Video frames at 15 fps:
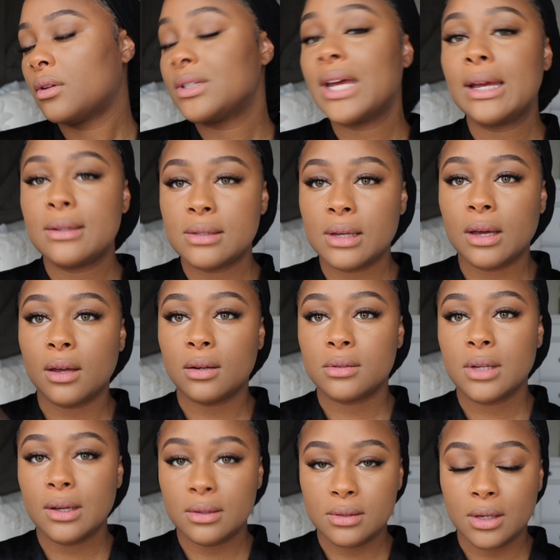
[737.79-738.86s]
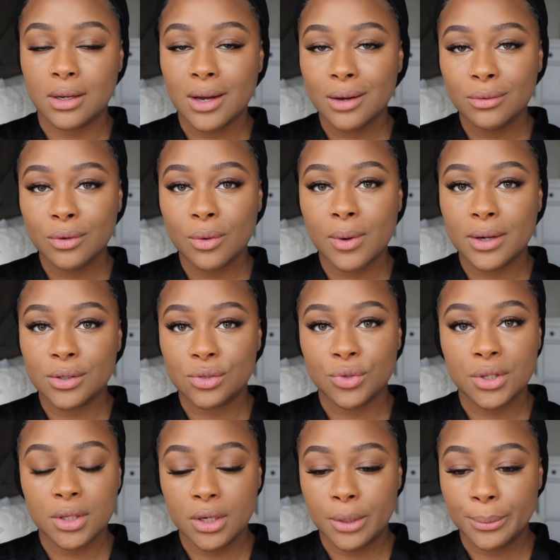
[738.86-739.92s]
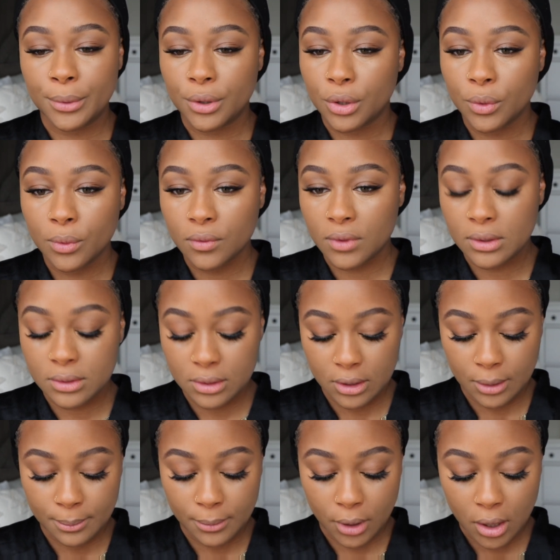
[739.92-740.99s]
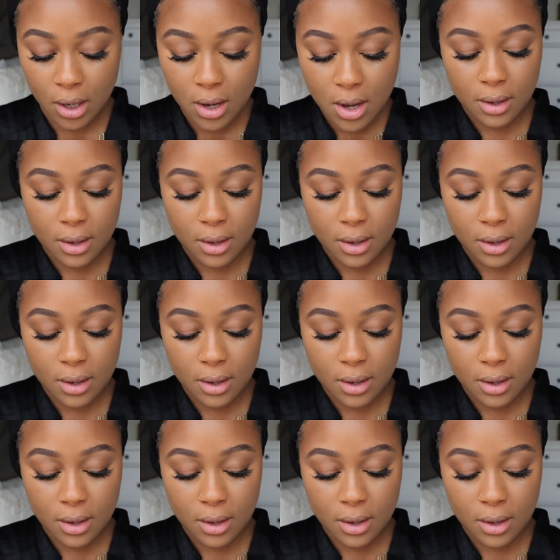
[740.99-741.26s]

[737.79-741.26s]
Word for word: Tan Sand, Tansan. I don't know why I just read the number. No one reads the number.